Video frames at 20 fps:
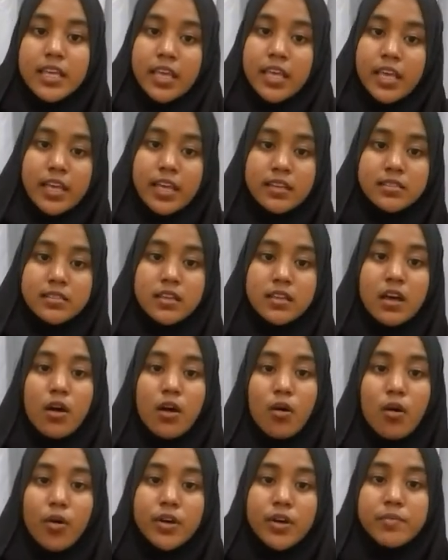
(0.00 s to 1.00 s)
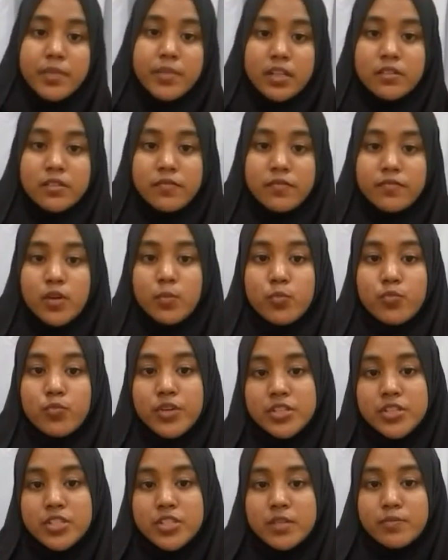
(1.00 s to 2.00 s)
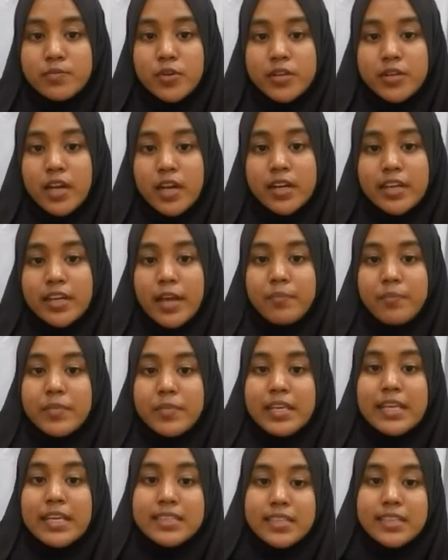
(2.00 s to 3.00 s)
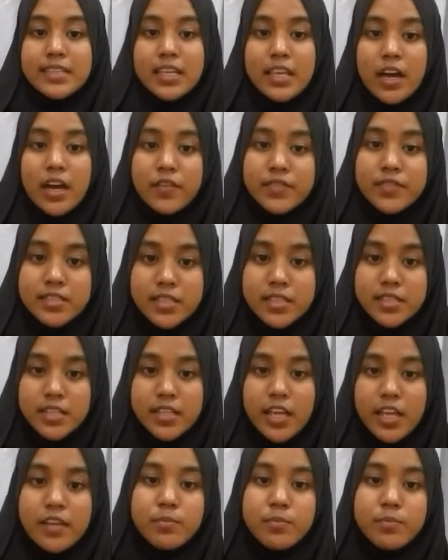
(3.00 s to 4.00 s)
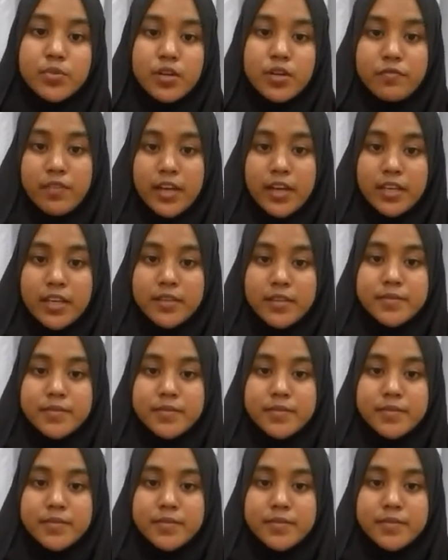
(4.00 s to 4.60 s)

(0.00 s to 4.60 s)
eggs, or milk from which the product can be easily harvested and purified.